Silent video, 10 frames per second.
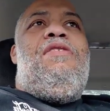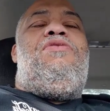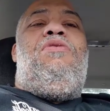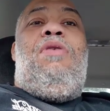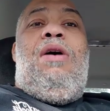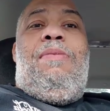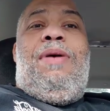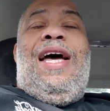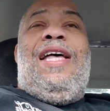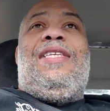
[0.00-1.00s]
So, um,
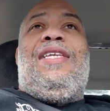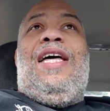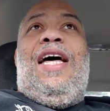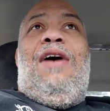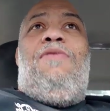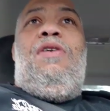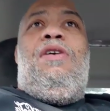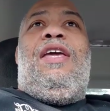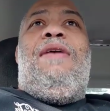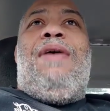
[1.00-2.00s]
guys, I
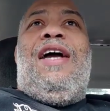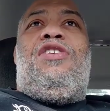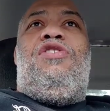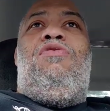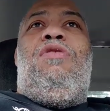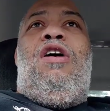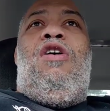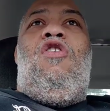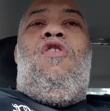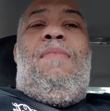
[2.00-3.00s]
will get back to you
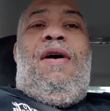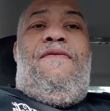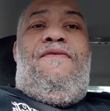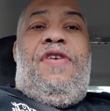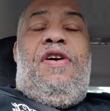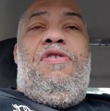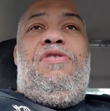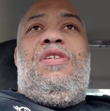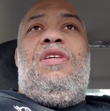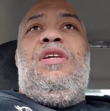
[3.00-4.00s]
all on my
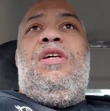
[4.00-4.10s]
first